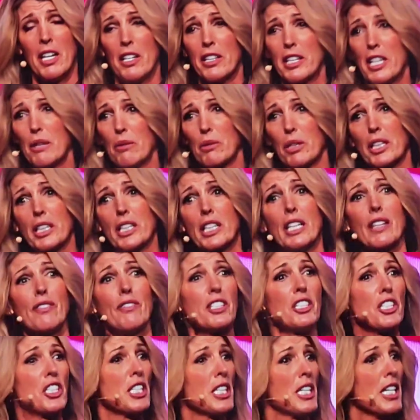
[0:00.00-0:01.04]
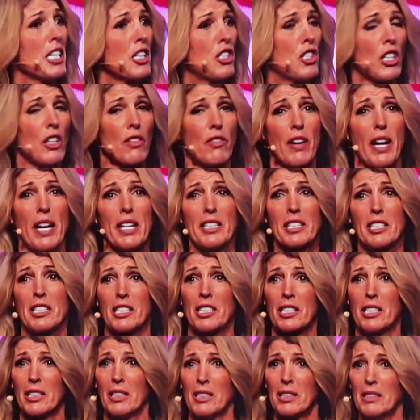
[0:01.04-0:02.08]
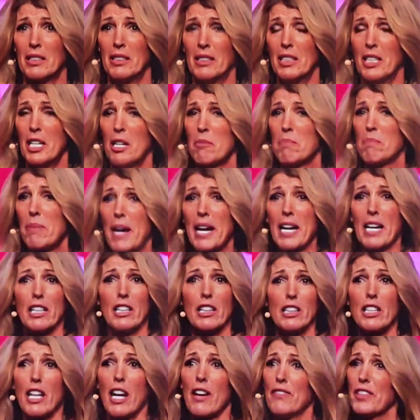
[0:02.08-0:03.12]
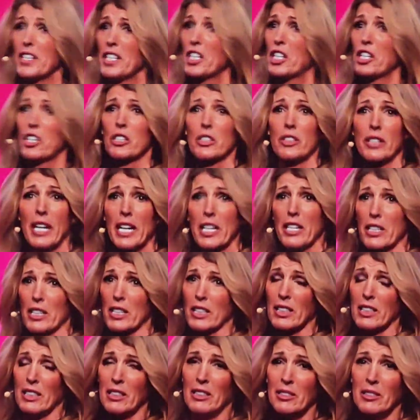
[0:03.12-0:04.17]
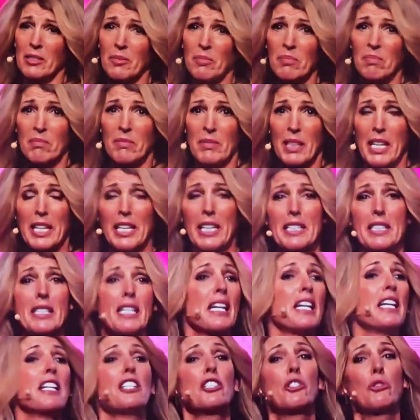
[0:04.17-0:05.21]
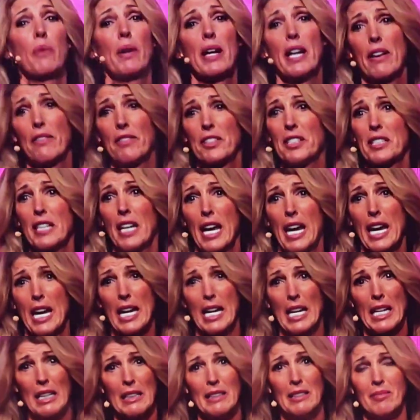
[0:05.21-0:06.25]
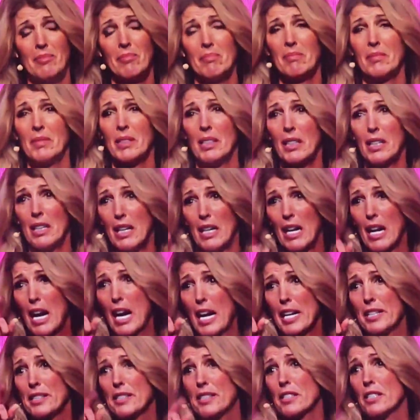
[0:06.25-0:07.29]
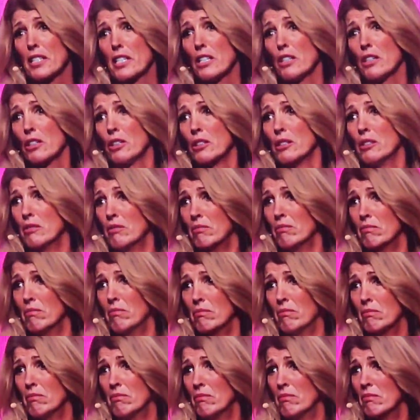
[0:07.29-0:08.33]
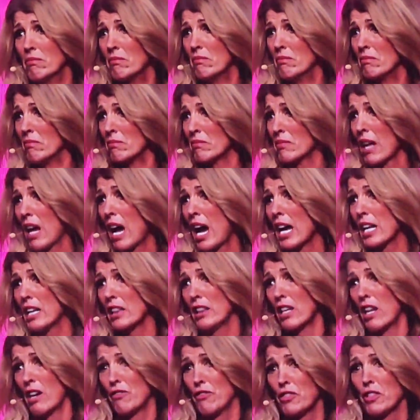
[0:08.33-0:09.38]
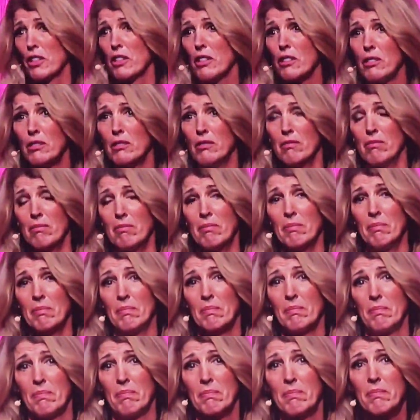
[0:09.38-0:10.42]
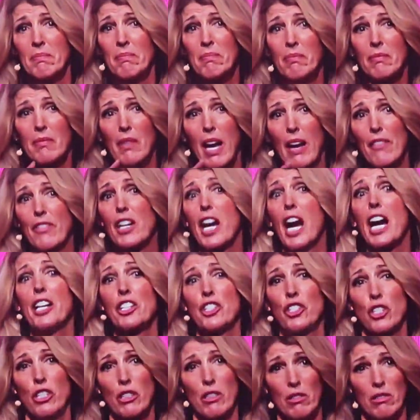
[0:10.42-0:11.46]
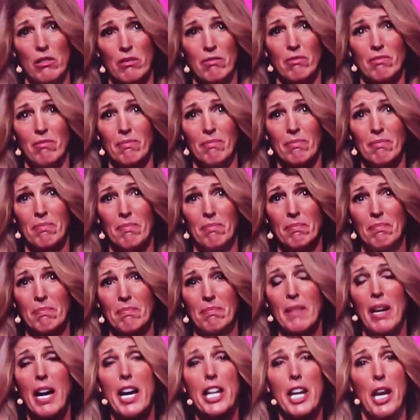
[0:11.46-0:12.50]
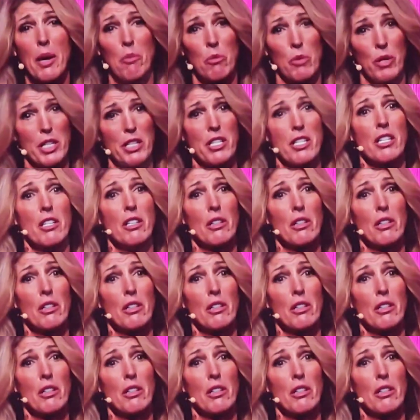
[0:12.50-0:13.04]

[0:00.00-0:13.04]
They were given to each of us by a loving creator. And it's his way of saying, I see you. I love you. I've got you. And I'm with you.